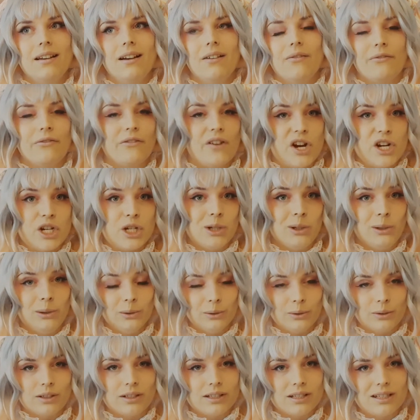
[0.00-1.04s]
fresh
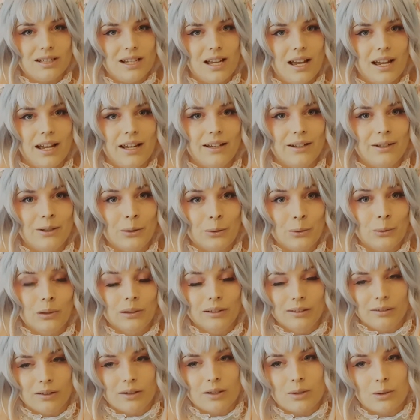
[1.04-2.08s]
looks and new
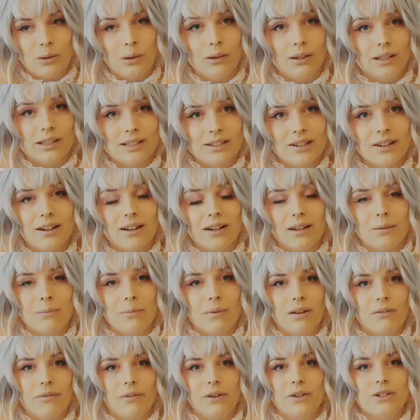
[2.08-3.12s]
looks all the time
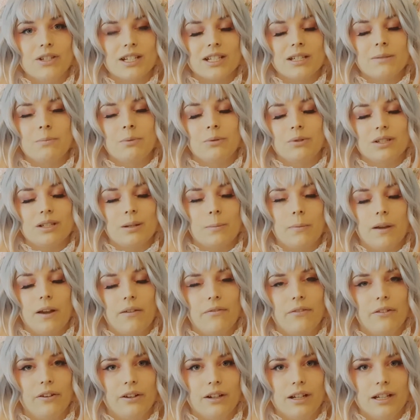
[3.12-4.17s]
if you just put some
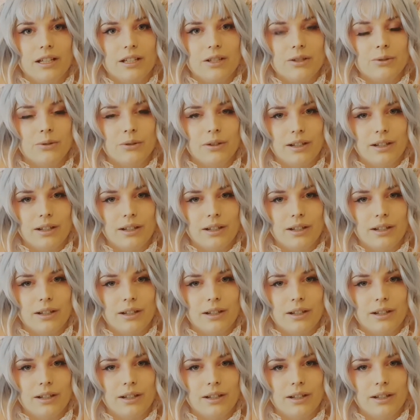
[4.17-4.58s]
effort into